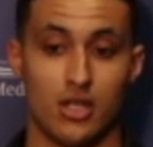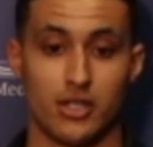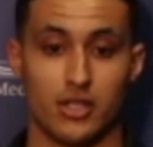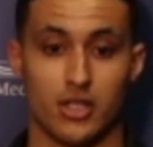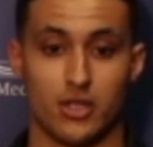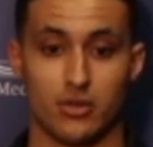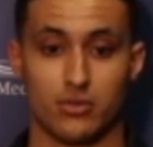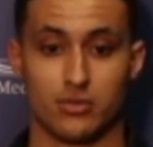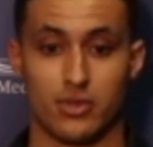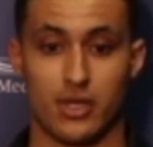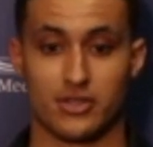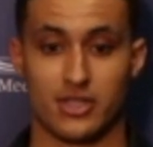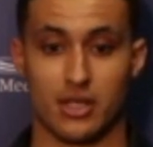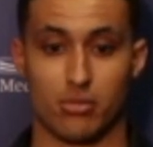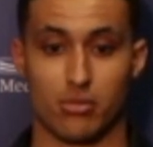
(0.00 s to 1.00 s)
you know,
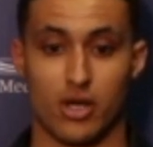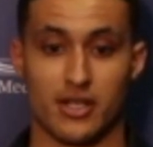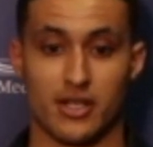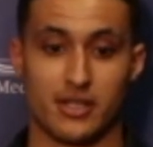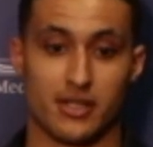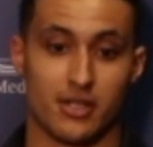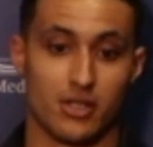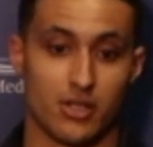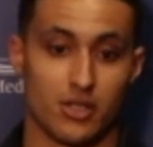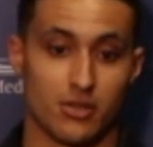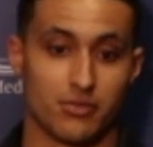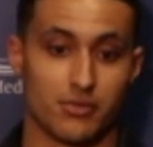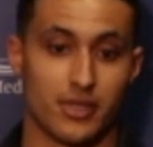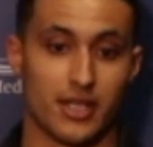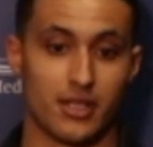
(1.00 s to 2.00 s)
outside of Ron, you know,
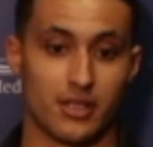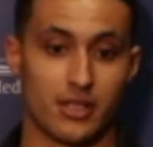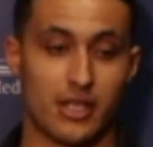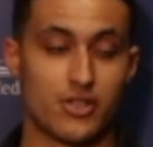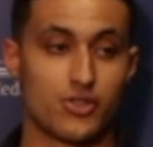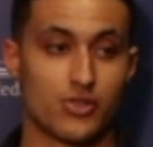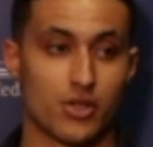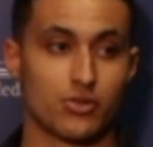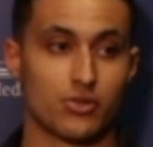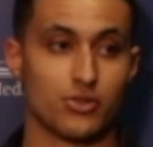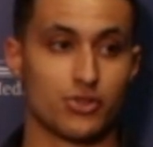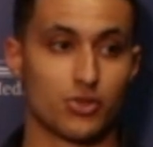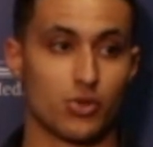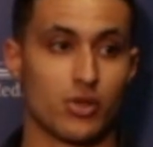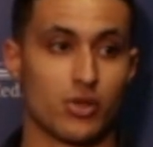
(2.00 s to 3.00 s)
they struggled to
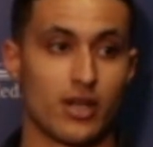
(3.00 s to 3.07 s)
score